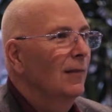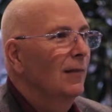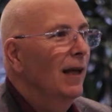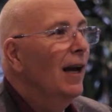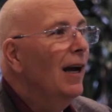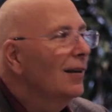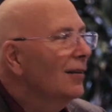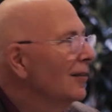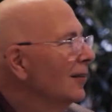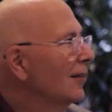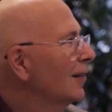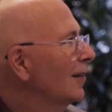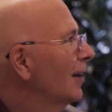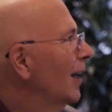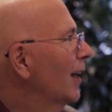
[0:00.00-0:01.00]
Yes.
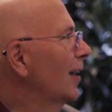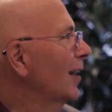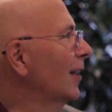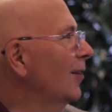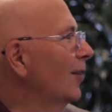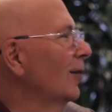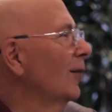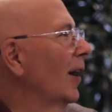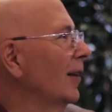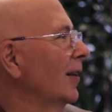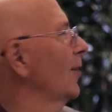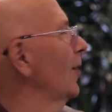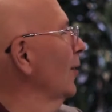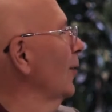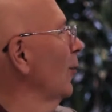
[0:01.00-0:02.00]
This
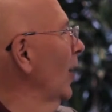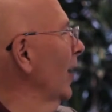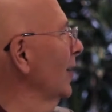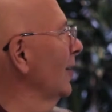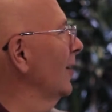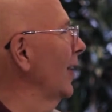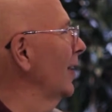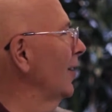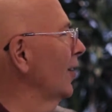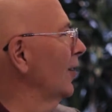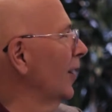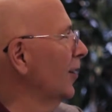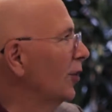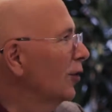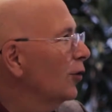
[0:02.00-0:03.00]
isn't rocket science.
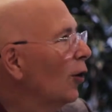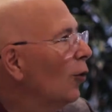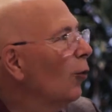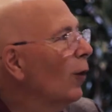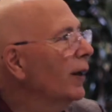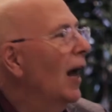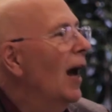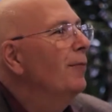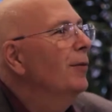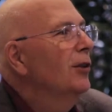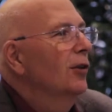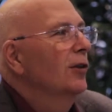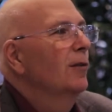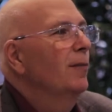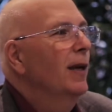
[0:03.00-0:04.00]
It's just what happened
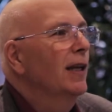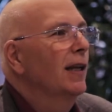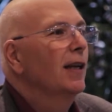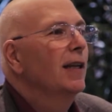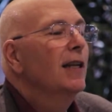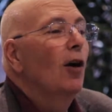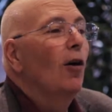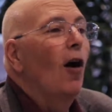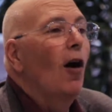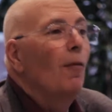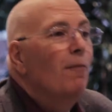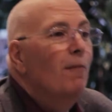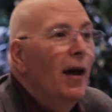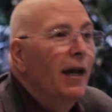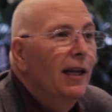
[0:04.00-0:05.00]
during the meeting. Now,
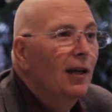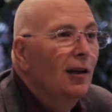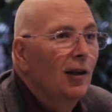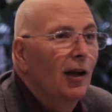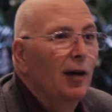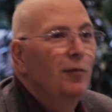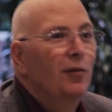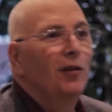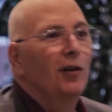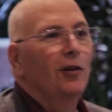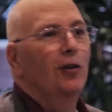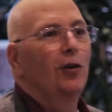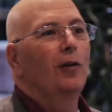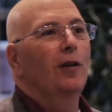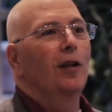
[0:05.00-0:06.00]
many clubs
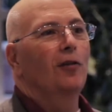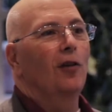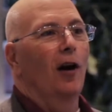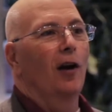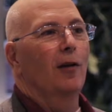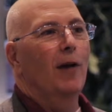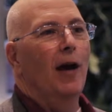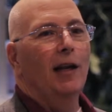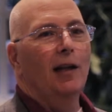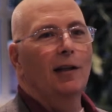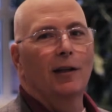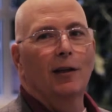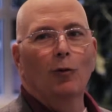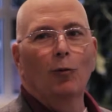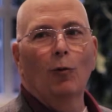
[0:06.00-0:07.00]
do this
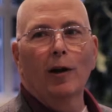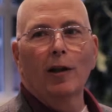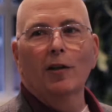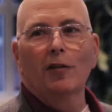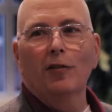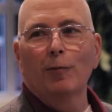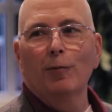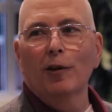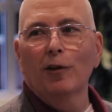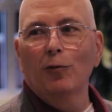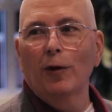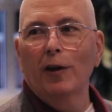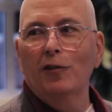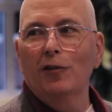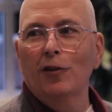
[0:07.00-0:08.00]
automatically. One of the simplest
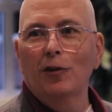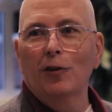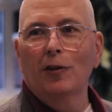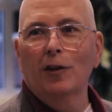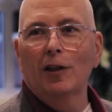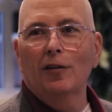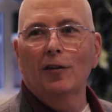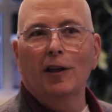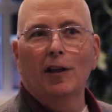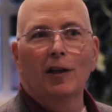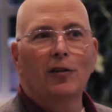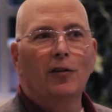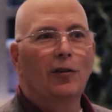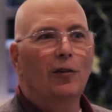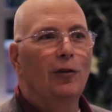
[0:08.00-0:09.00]
ways to do this
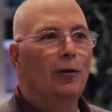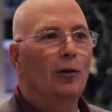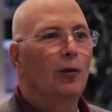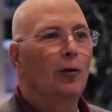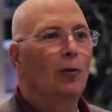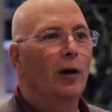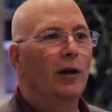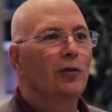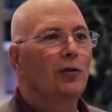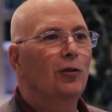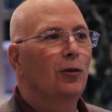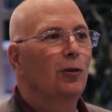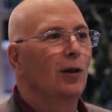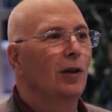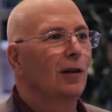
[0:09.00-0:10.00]
is through what
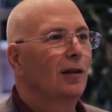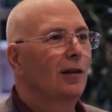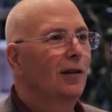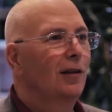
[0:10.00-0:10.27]
tool?